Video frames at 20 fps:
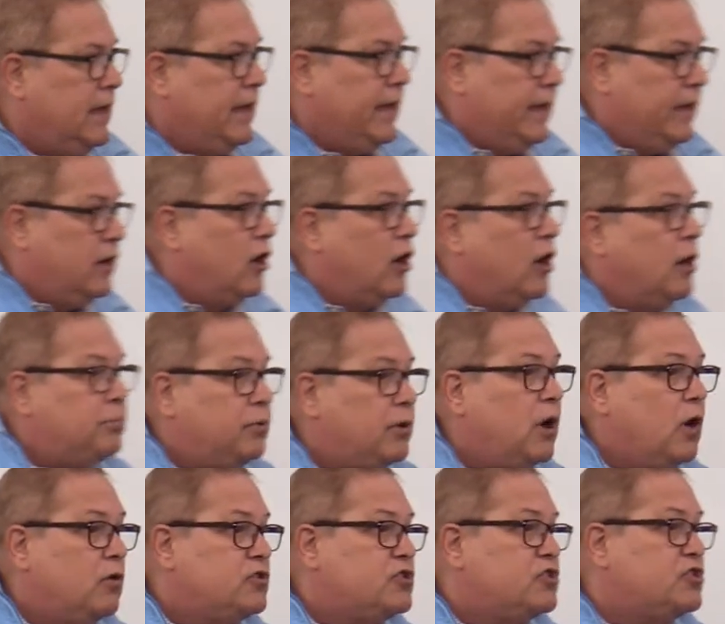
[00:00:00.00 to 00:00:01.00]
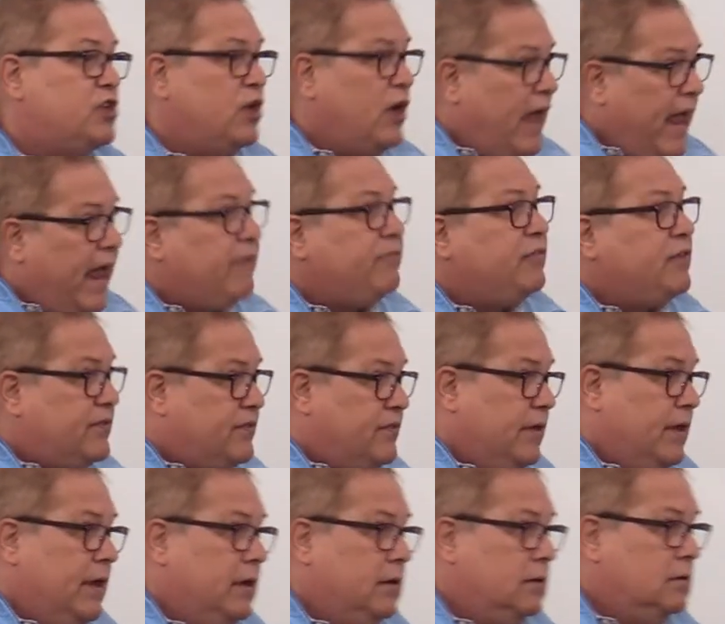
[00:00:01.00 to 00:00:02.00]
in our approach to
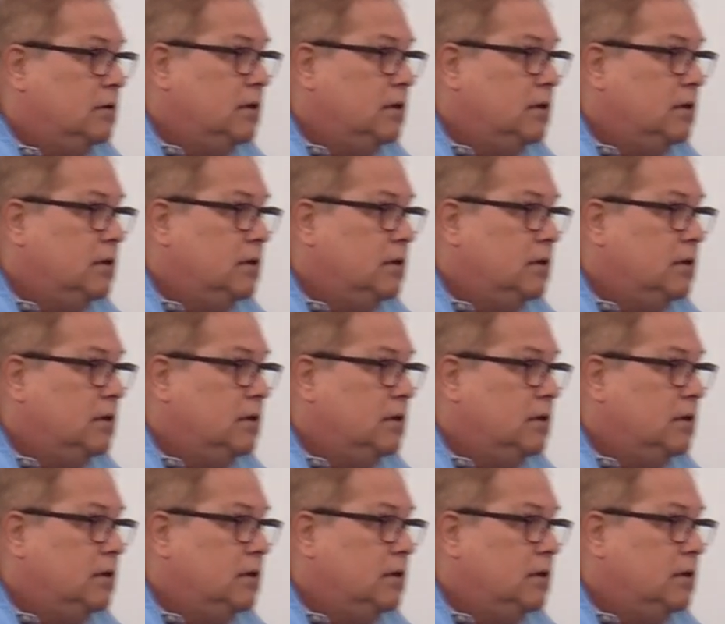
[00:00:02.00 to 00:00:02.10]
everything